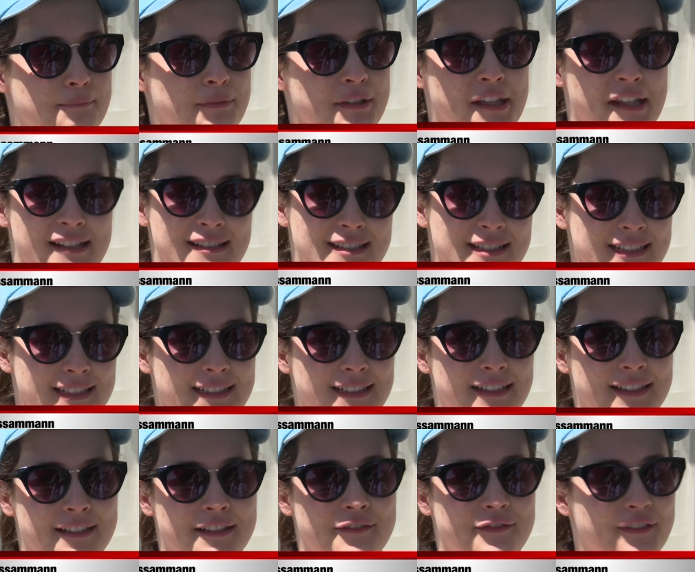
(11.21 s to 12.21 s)

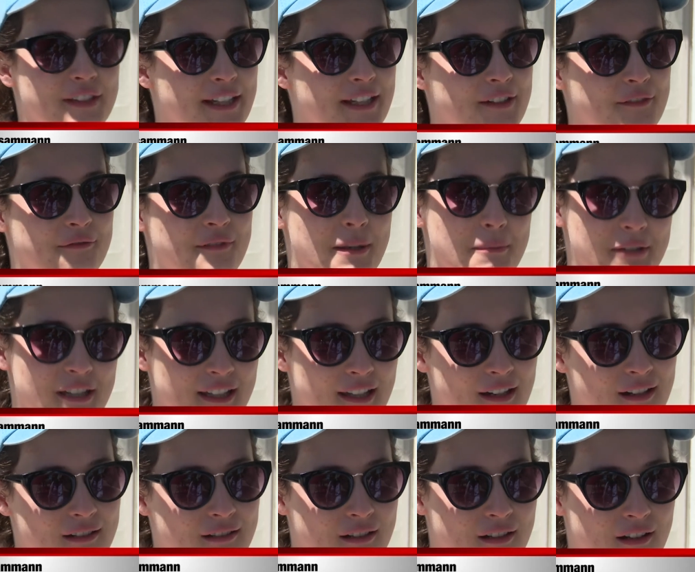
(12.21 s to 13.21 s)
plenty of like rubbing
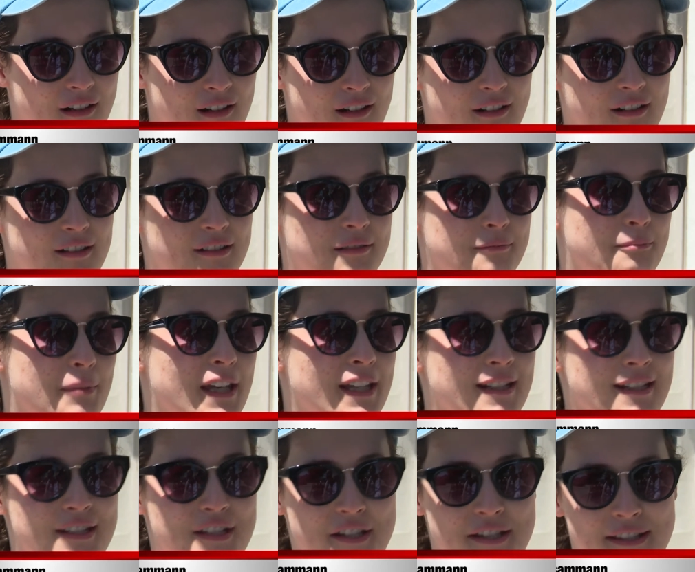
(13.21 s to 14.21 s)
alcohol,
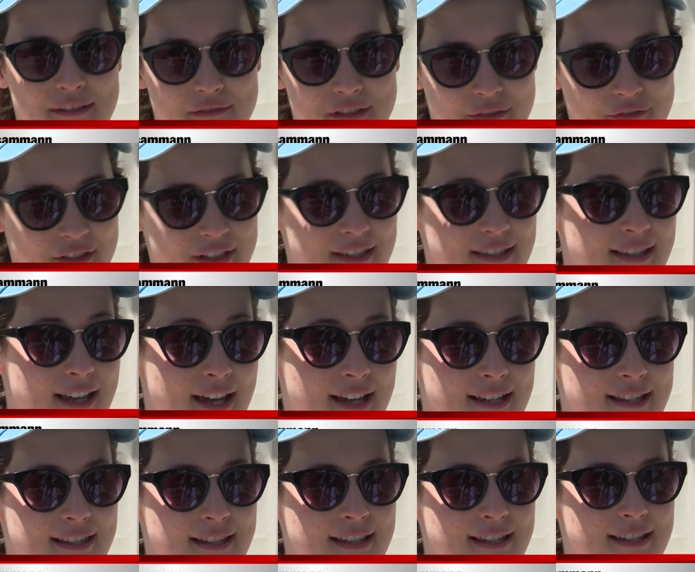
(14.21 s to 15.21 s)
bandages of different
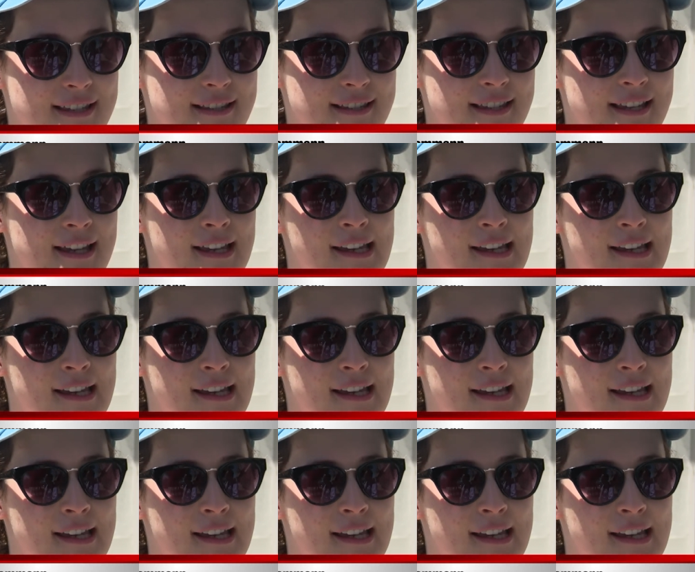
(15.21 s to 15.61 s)
sizes,